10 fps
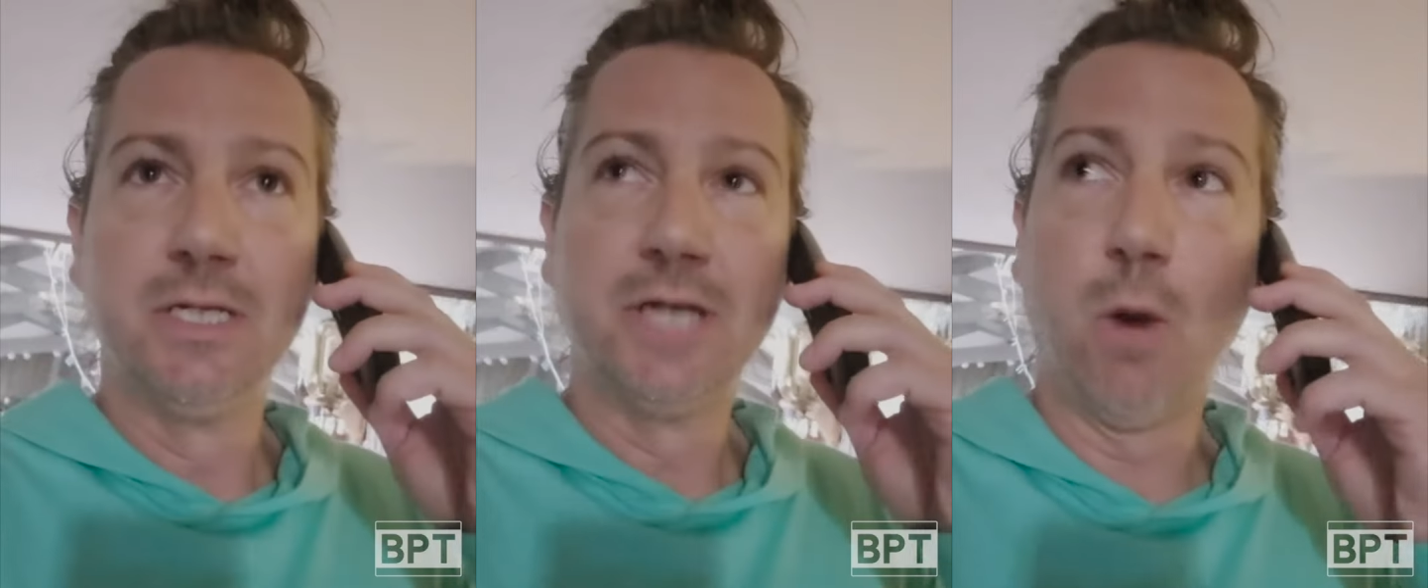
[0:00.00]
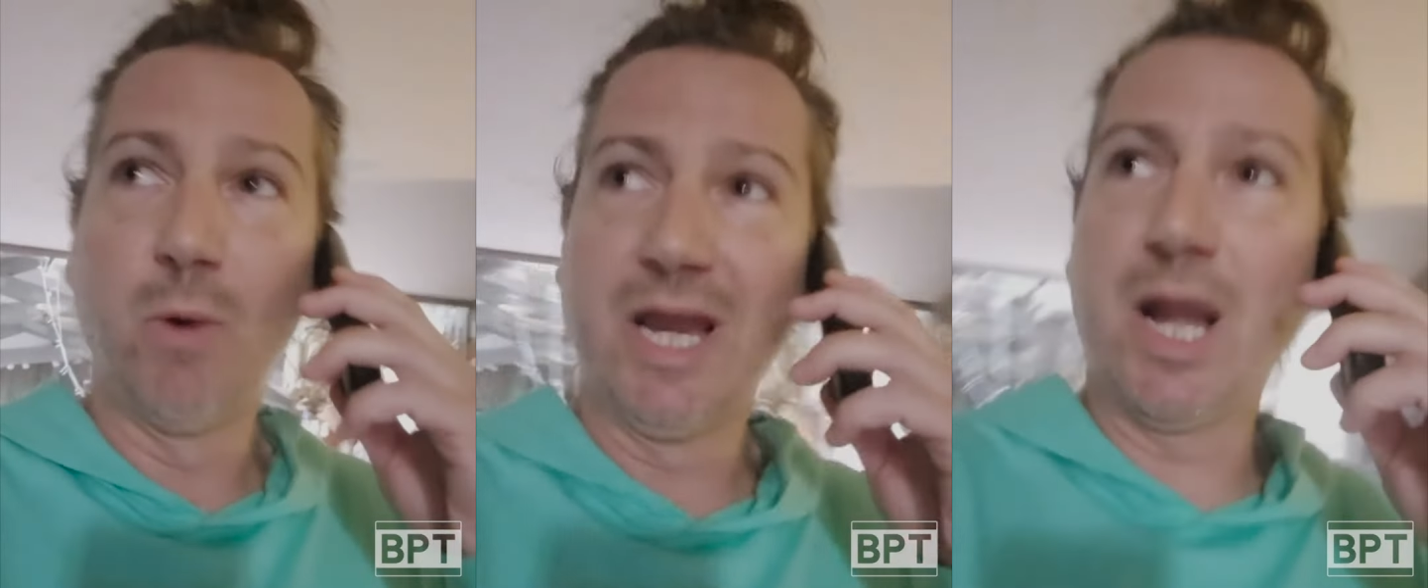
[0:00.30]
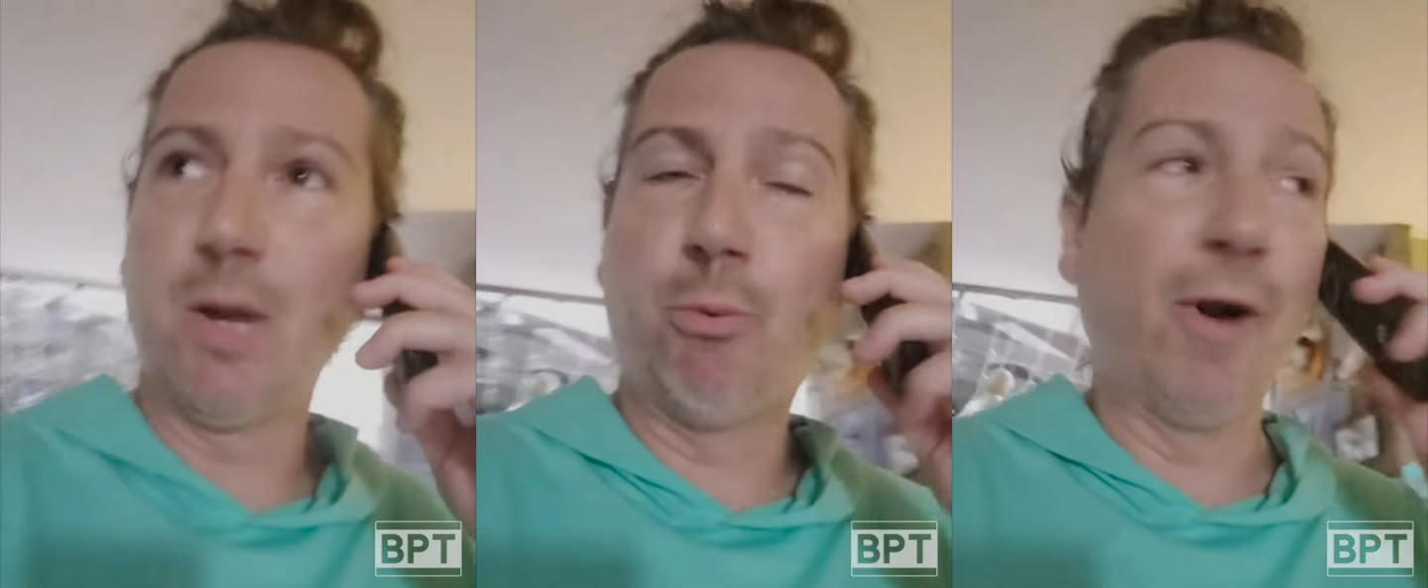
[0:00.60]
No, we
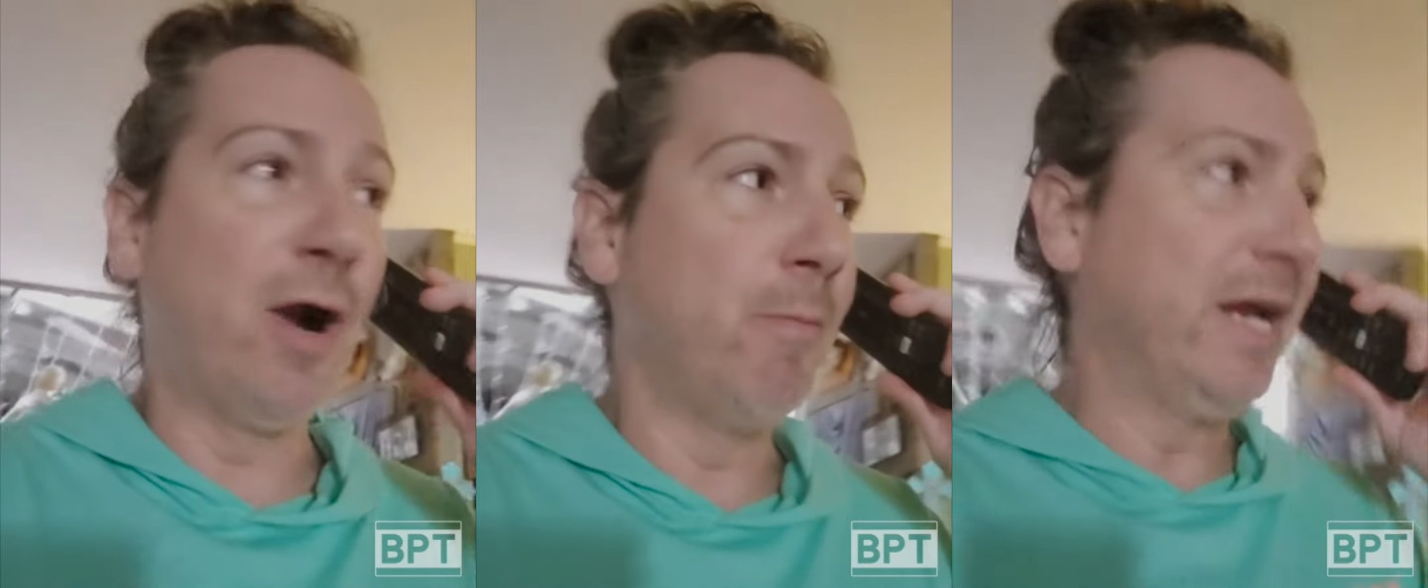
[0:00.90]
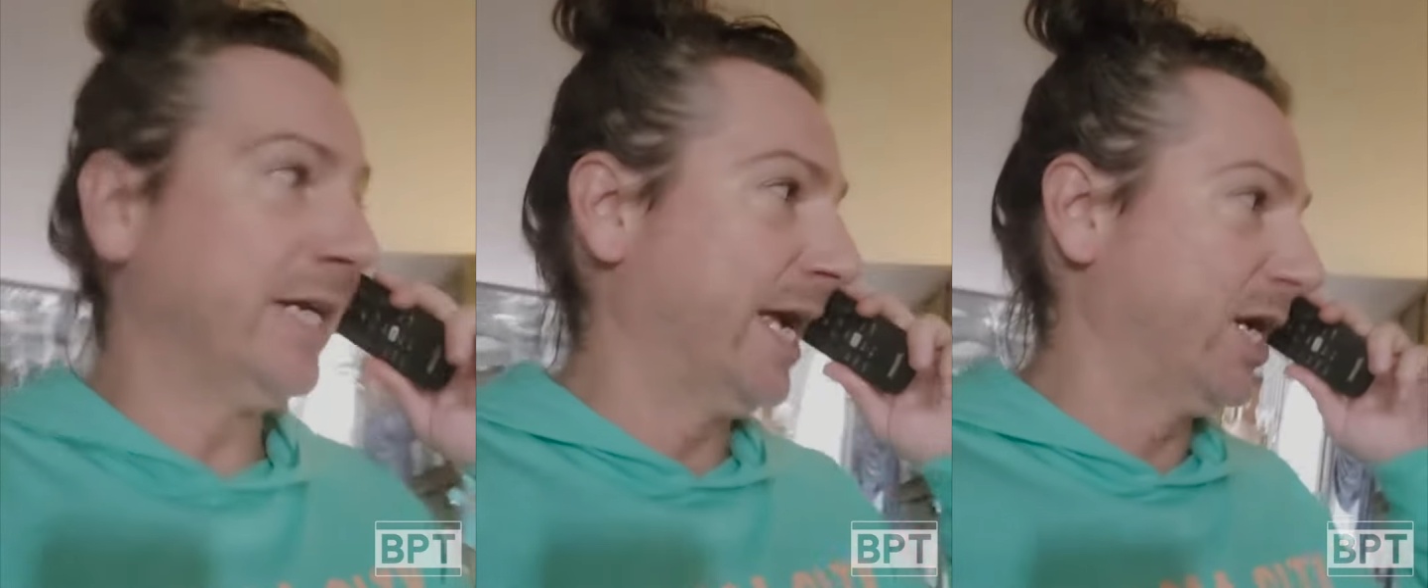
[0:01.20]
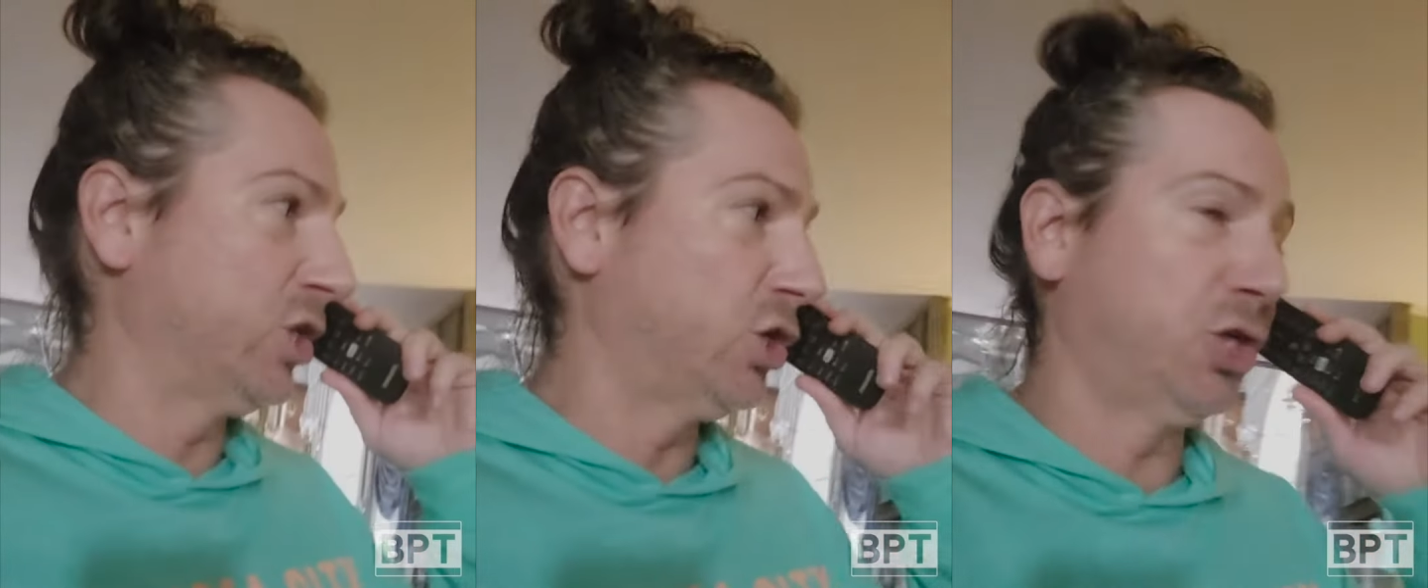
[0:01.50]
got a prayer meeting down
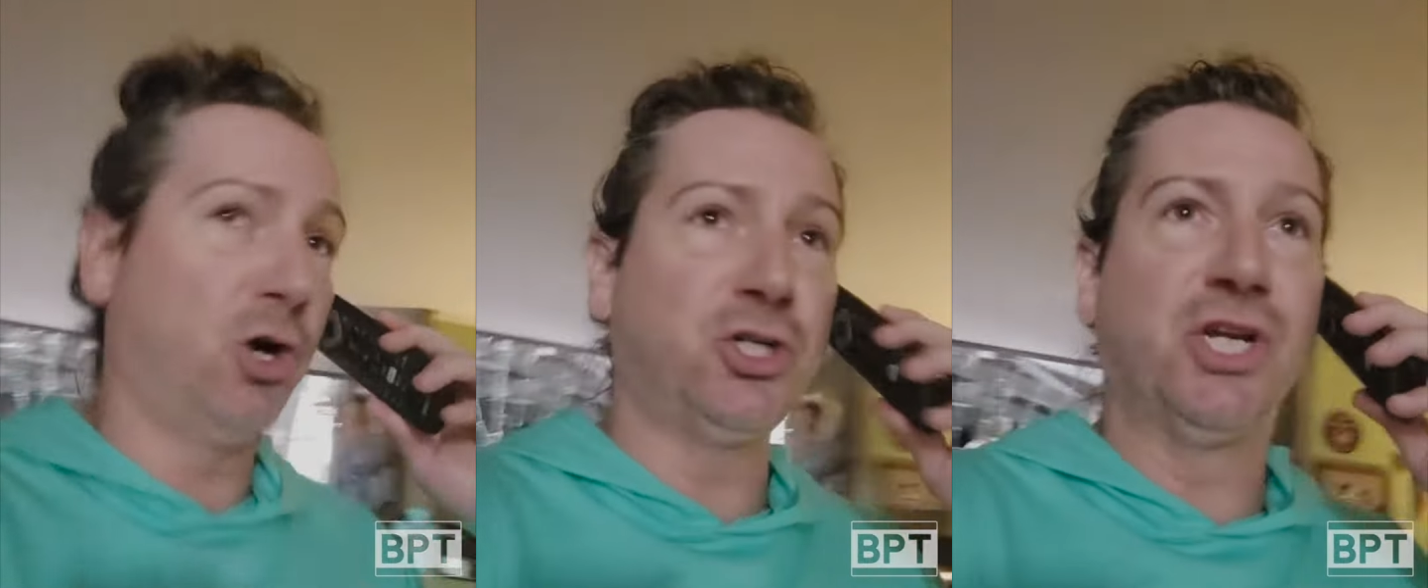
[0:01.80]
at the church